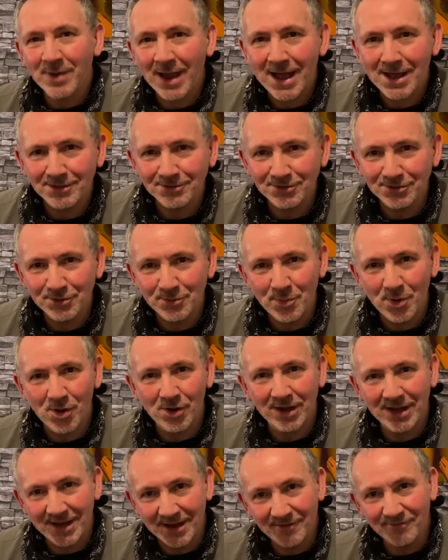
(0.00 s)
pounds in your
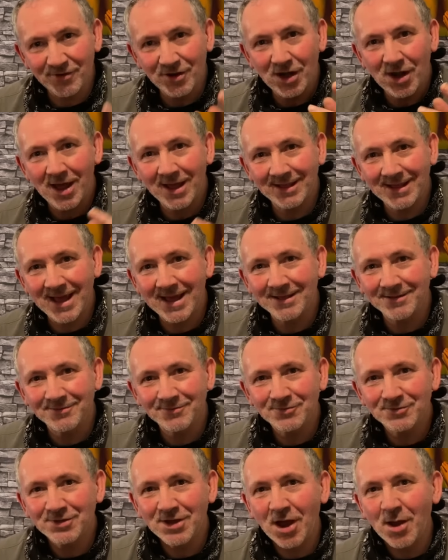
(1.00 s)
pocket if you like that
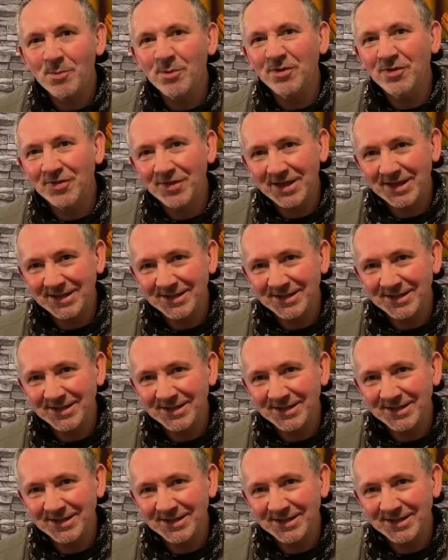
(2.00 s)
type of thing.